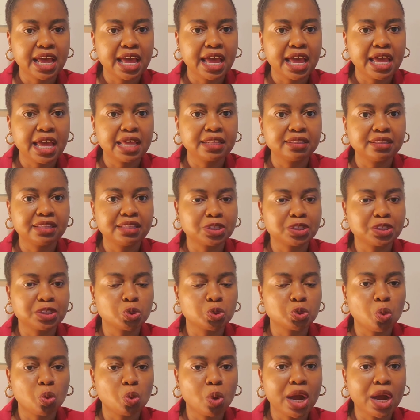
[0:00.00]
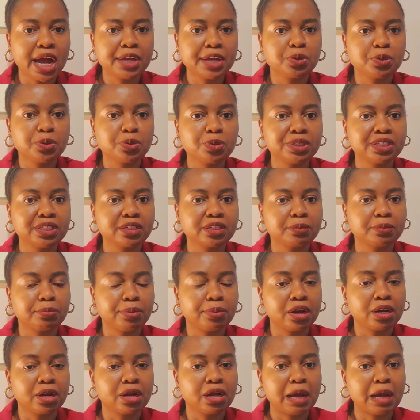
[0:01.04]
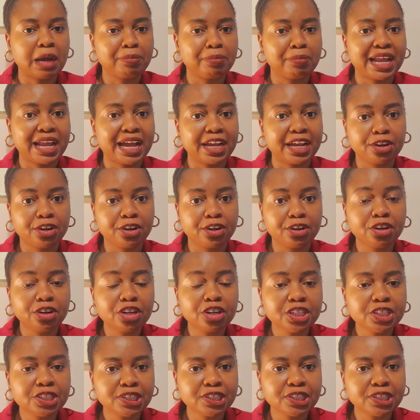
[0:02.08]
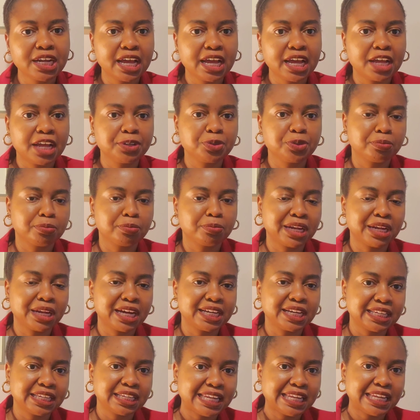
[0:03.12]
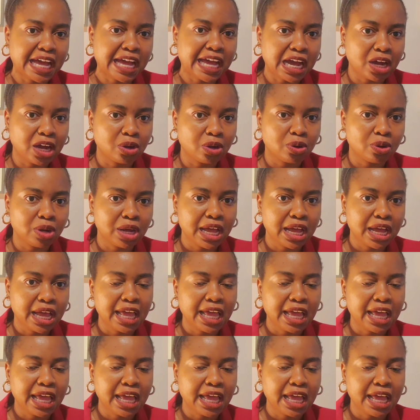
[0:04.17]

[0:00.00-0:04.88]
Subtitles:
and that's why you couldn't apply earlier and you're applying now.